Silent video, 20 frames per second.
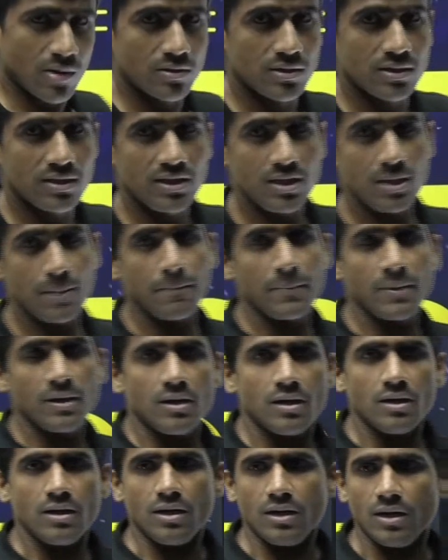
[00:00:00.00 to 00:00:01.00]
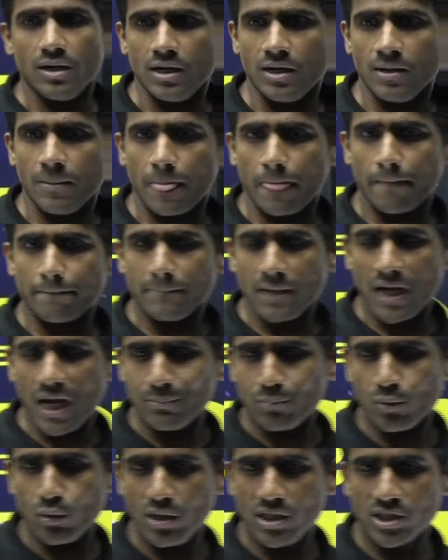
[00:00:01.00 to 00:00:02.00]
about the uh,
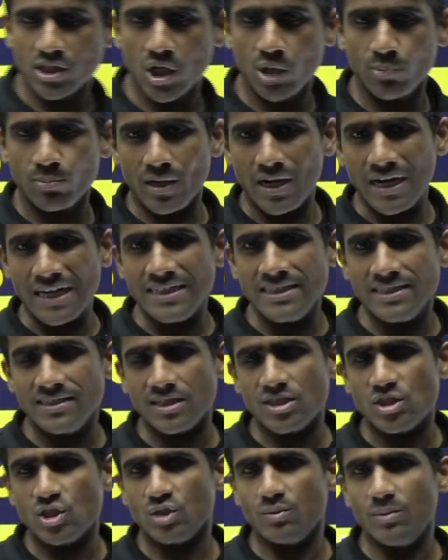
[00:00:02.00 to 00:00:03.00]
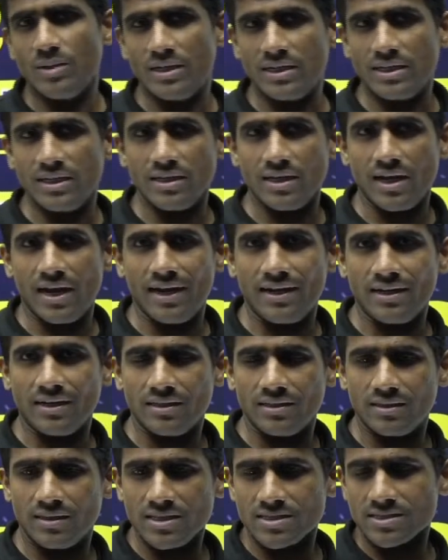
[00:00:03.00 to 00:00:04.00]
abolition of untouchability,
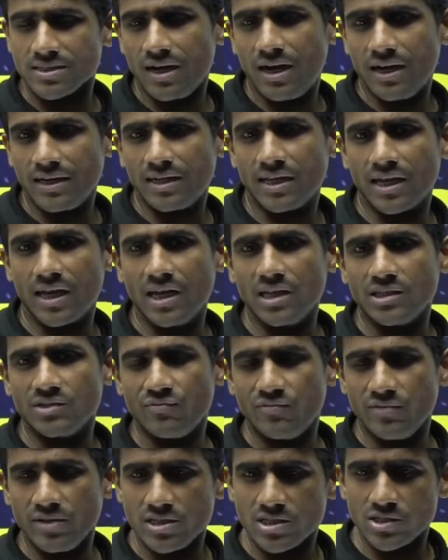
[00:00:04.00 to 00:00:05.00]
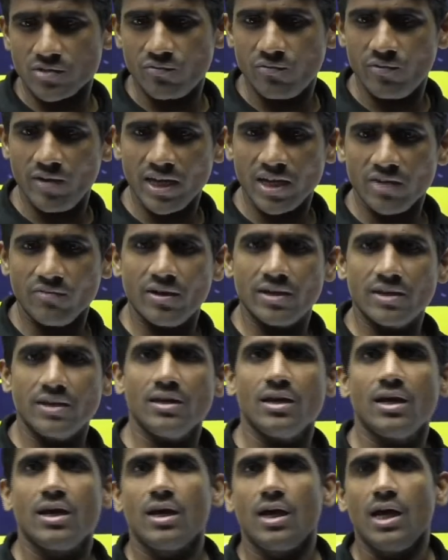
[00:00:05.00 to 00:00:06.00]
and this article is very,
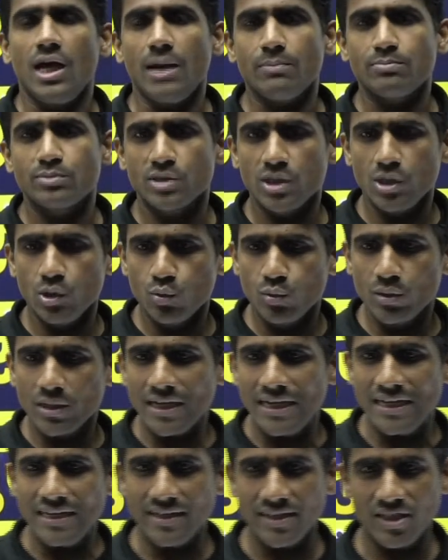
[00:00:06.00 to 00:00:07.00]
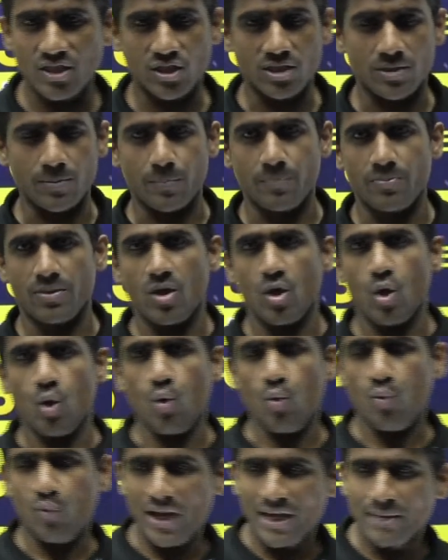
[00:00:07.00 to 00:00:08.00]
very absolute in nature.
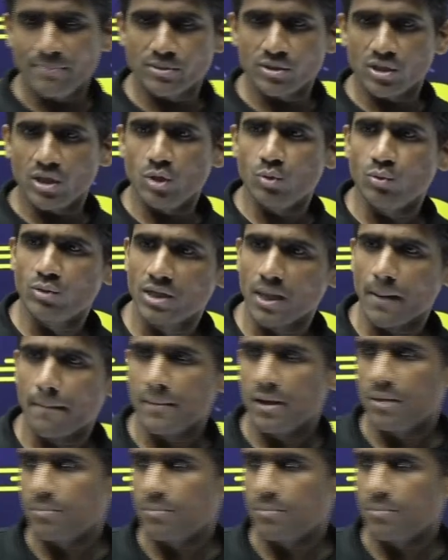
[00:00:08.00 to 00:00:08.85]
Why absolute?